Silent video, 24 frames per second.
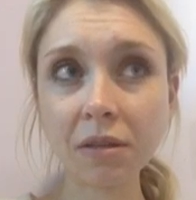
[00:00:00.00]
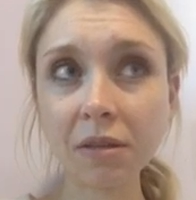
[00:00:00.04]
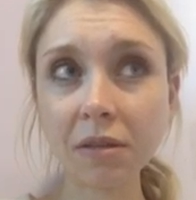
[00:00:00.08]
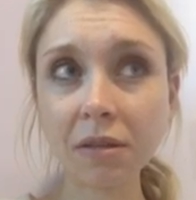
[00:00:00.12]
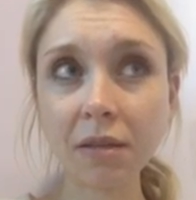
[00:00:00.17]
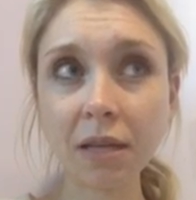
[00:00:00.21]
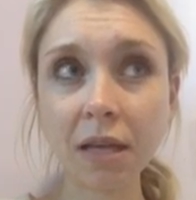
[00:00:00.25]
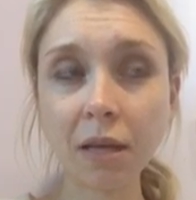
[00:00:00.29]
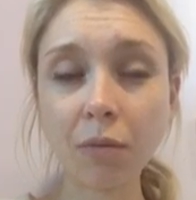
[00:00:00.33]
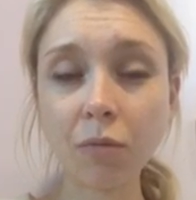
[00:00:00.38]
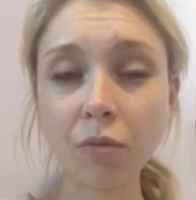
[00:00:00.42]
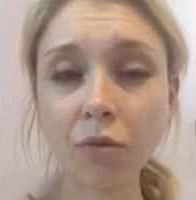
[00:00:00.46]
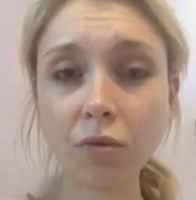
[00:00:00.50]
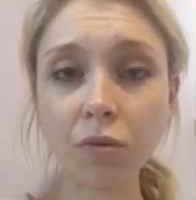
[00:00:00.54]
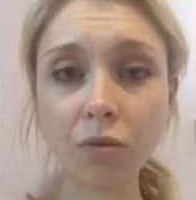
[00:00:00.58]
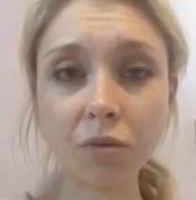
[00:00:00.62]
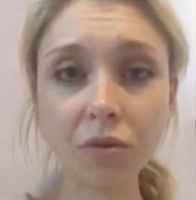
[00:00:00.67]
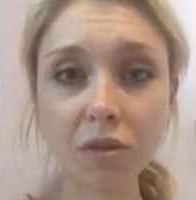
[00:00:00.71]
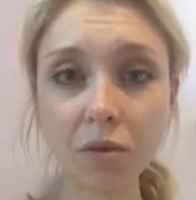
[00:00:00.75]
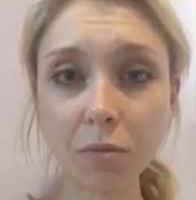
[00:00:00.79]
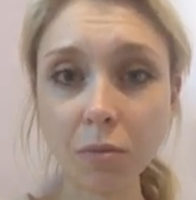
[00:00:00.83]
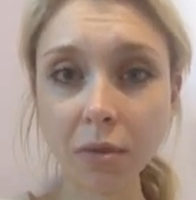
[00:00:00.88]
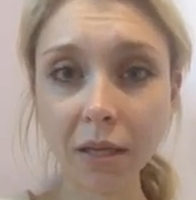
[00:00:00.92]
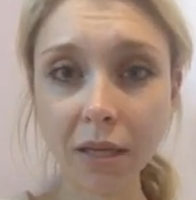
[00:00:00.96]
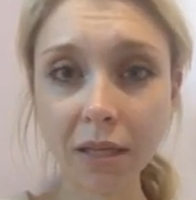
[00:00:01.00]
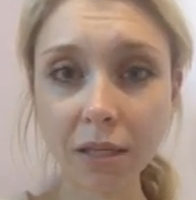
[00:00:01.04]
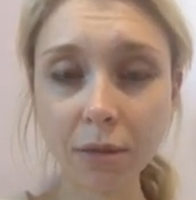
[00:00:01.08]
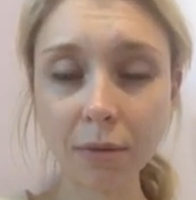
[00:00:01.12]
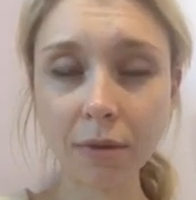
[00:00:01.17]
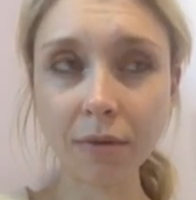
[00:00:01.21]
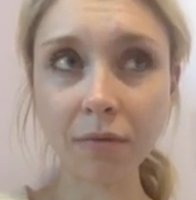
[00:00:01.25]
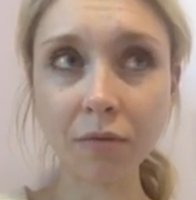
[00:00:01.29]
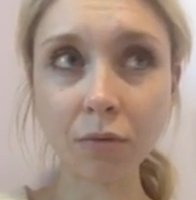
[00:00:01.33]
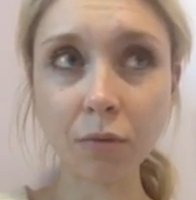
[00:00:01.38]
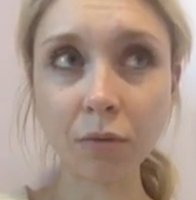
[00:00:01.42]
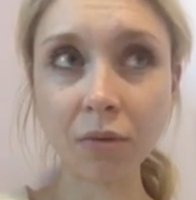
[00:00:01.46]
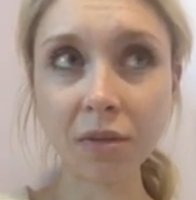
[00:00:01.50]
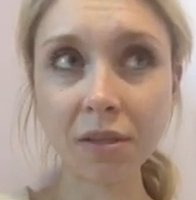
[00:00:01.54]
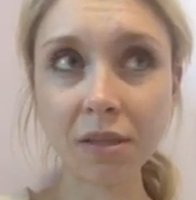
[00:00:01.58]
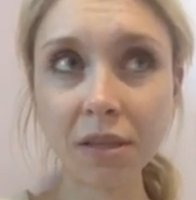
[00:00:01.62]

the same rules apply to everyone.